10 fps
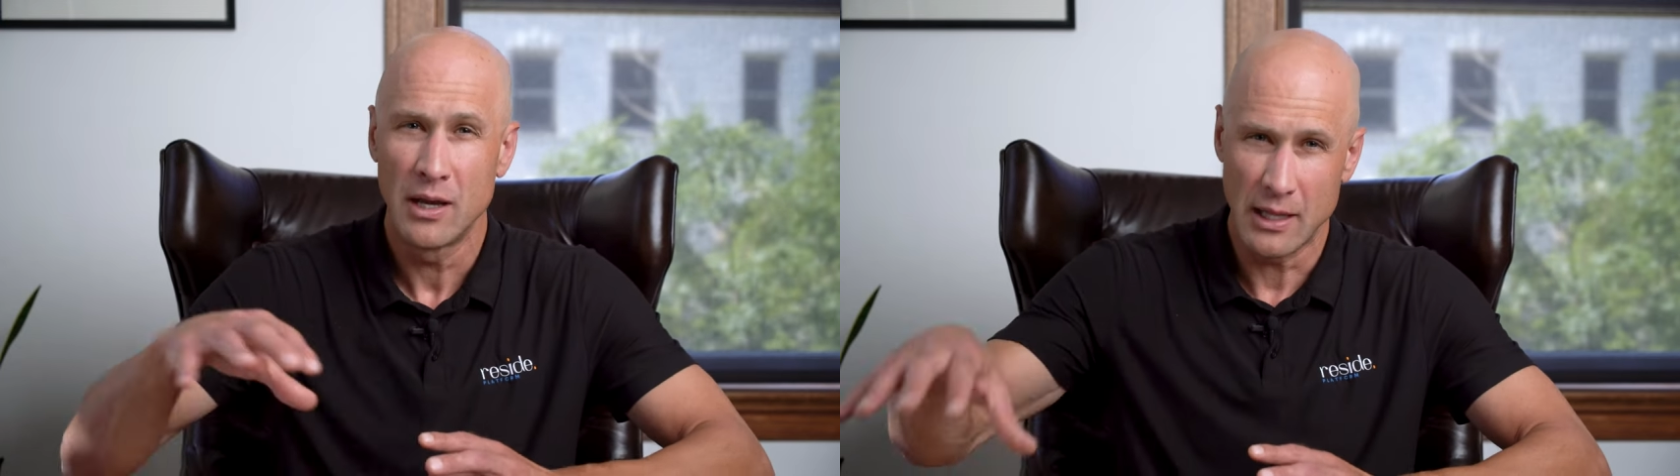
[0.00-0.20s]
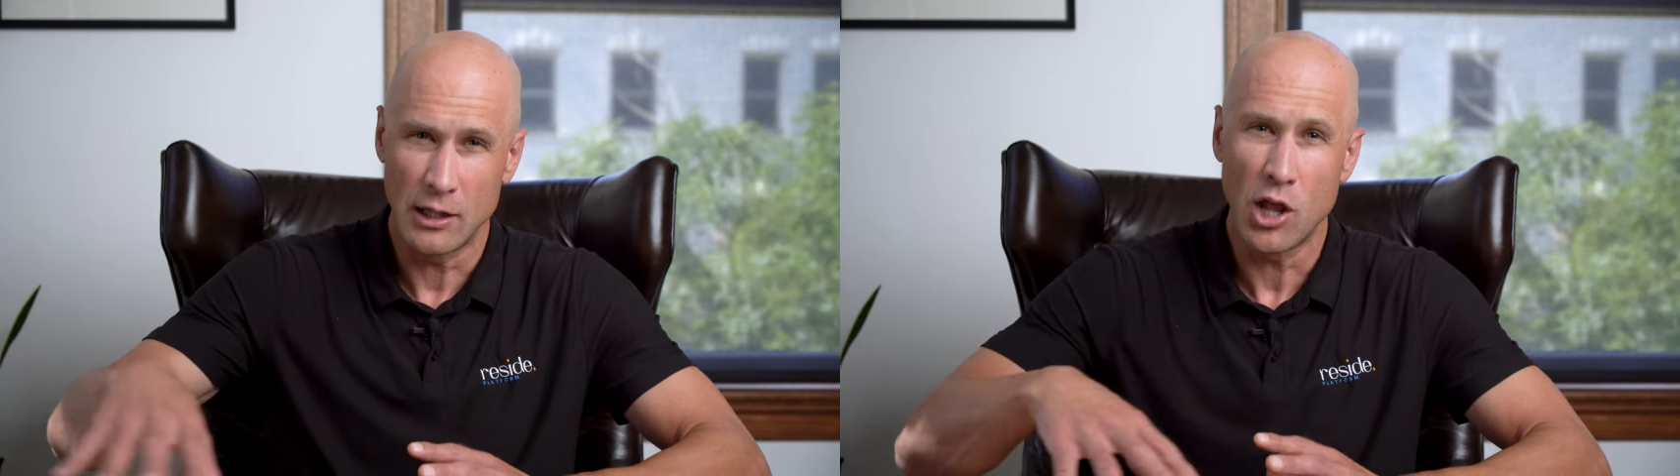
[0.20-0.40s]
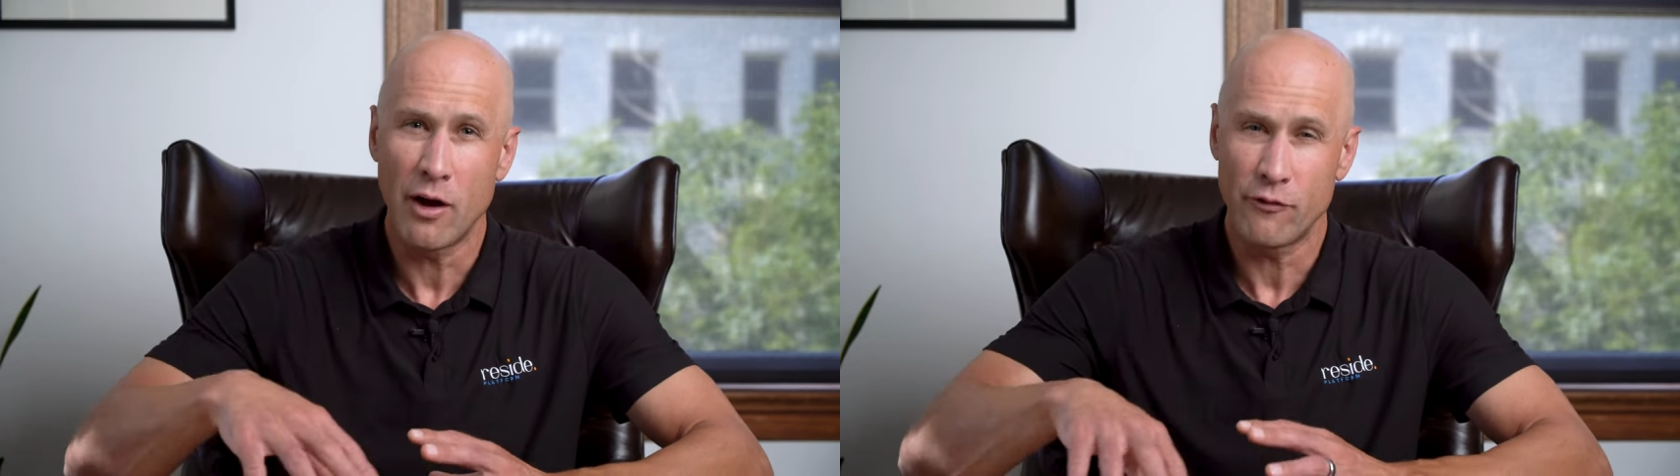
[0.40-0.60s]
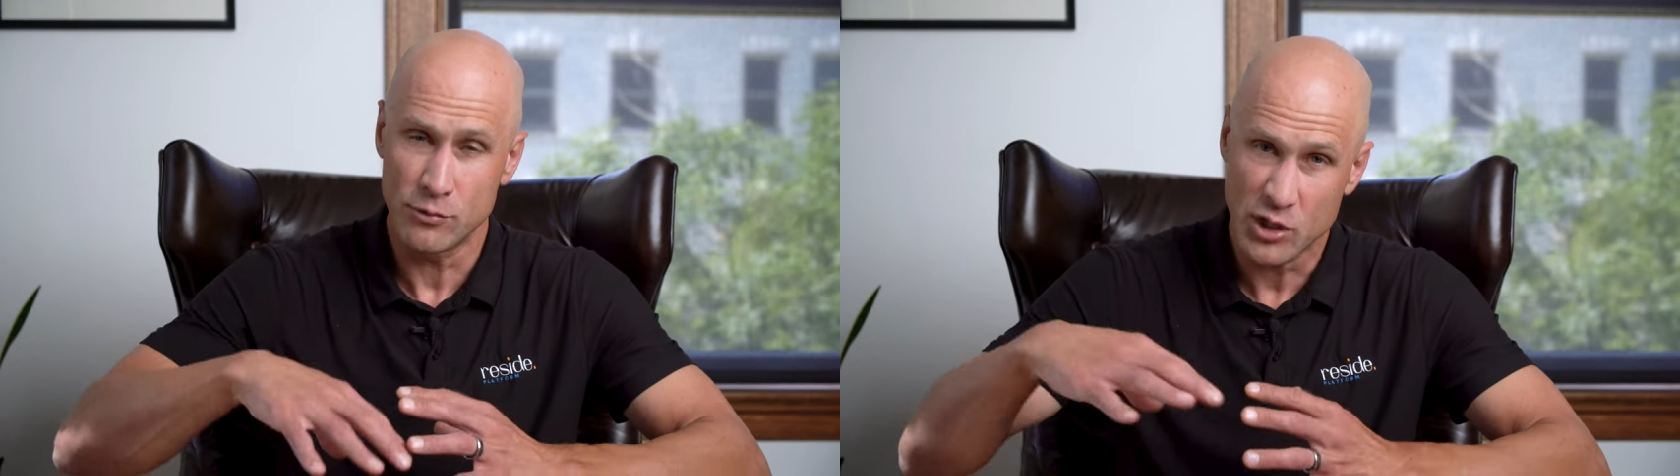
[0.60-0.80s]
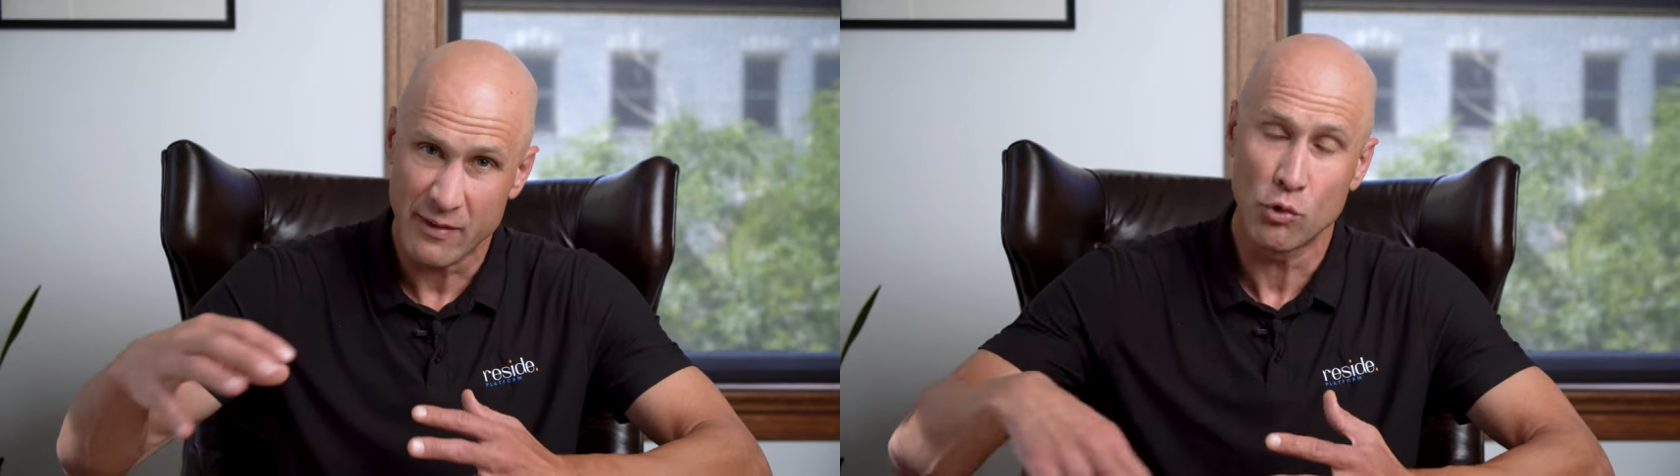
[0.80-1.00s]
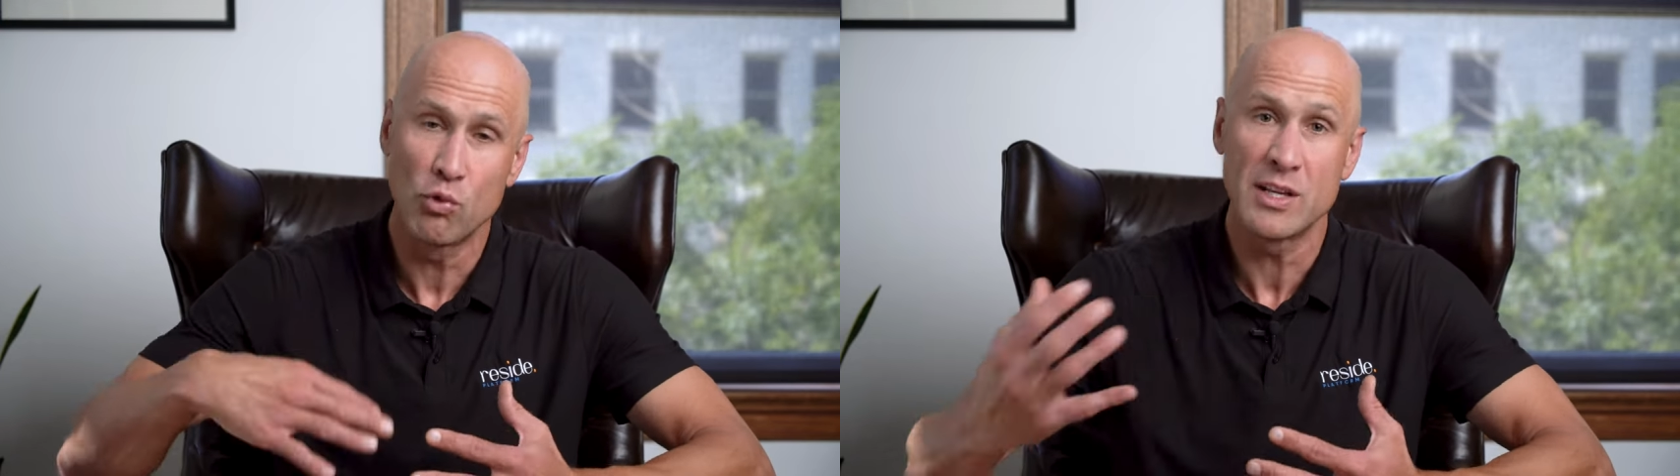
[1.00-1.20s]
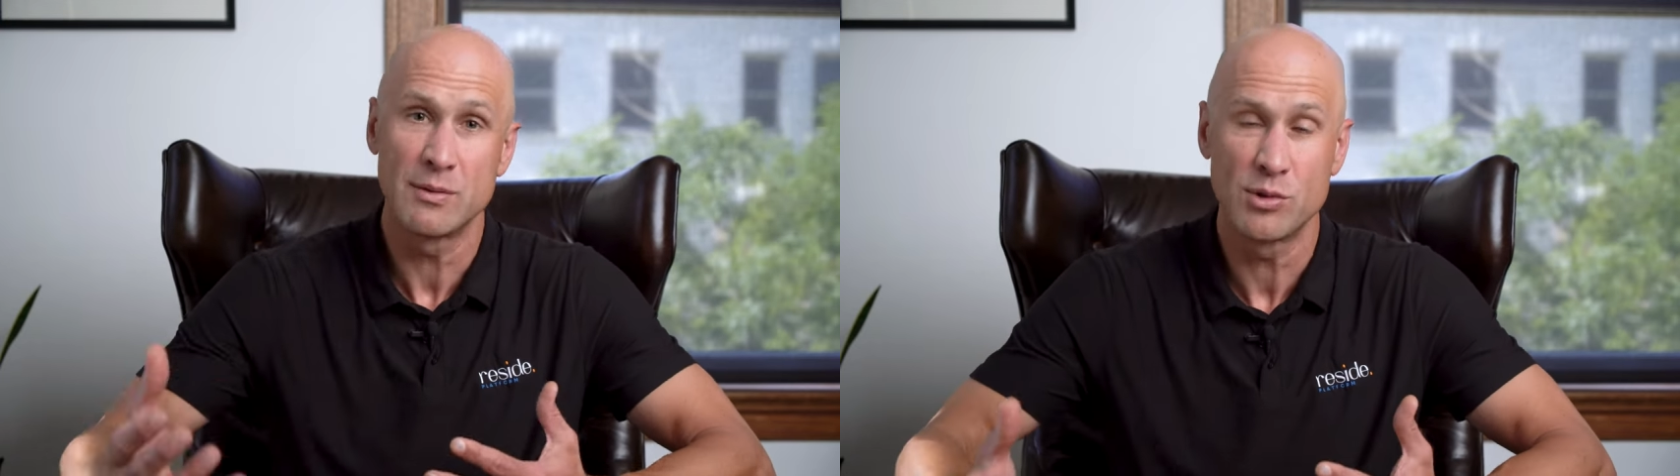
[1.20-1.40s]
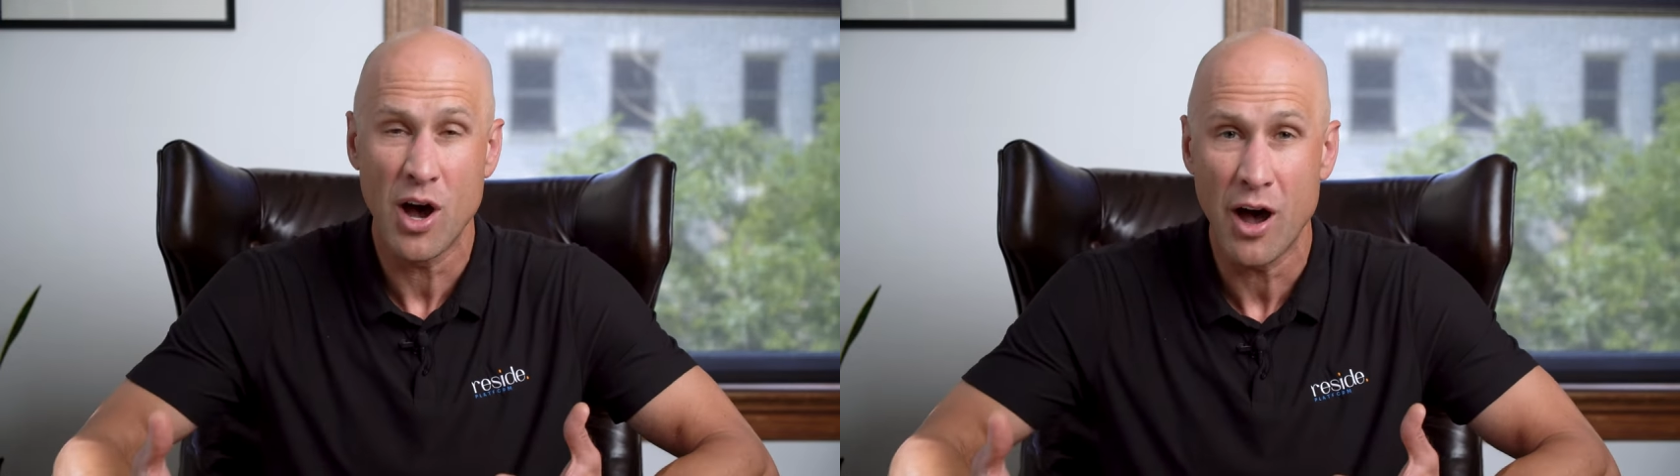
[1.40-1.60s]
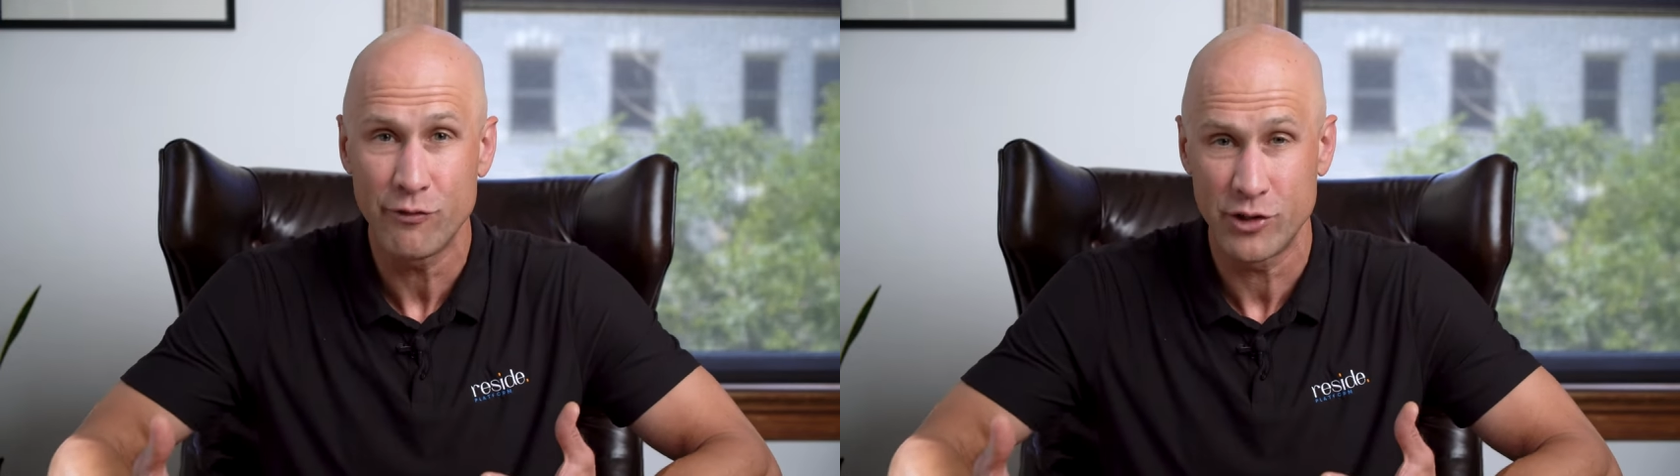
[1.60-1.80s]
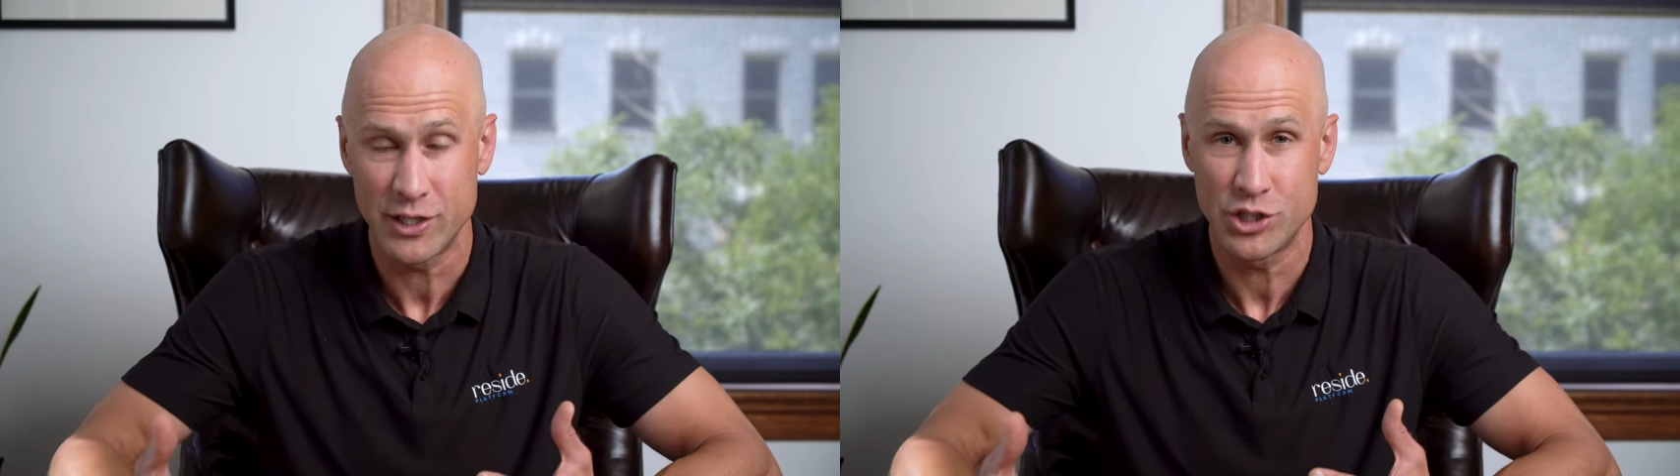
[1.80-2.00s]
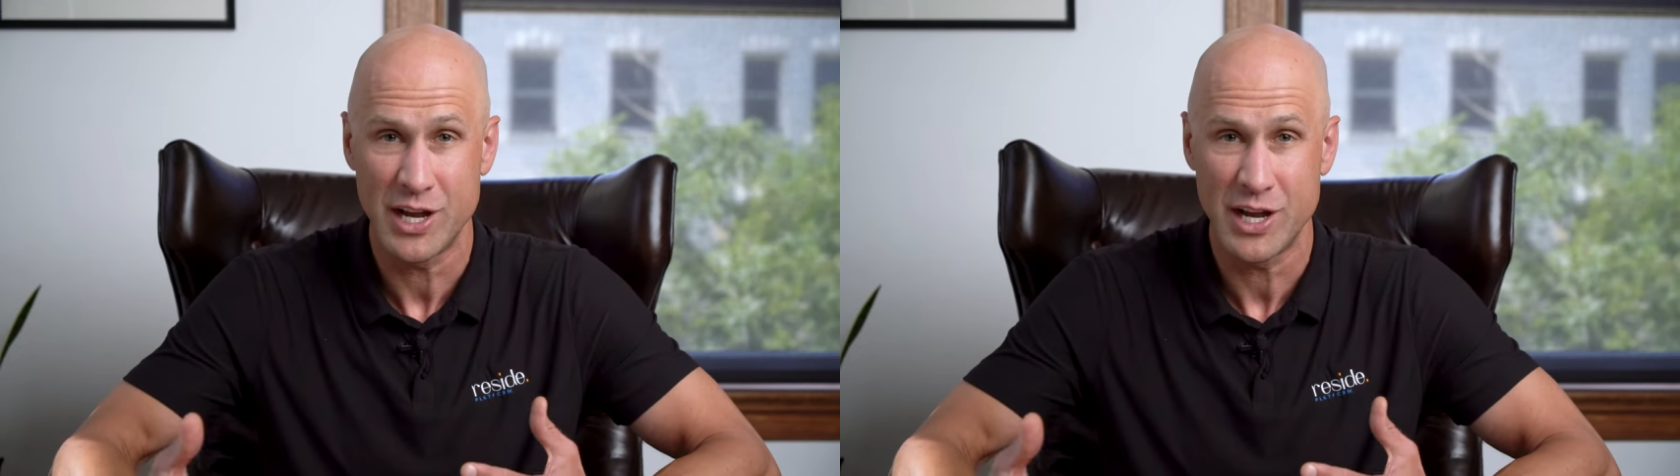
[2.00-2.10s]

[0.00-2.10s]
the law firm's going to have to run some conflict